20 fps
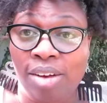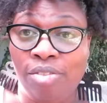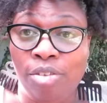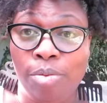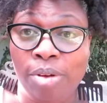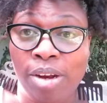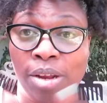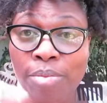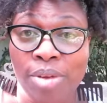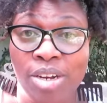
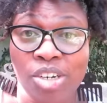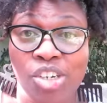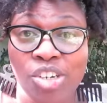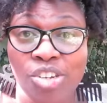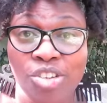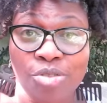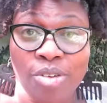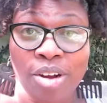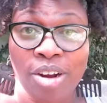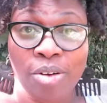everybody
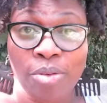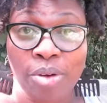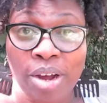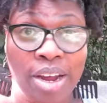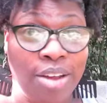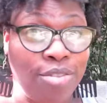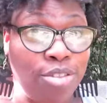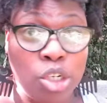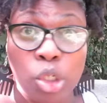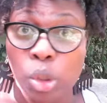mentions right
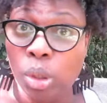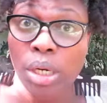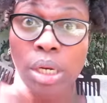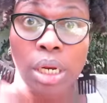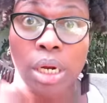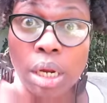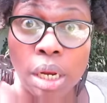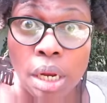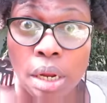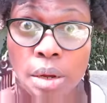away the Joy
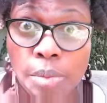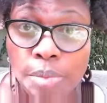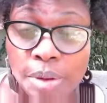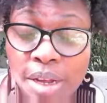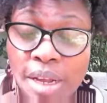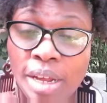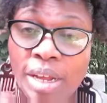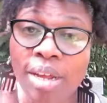Luck Club.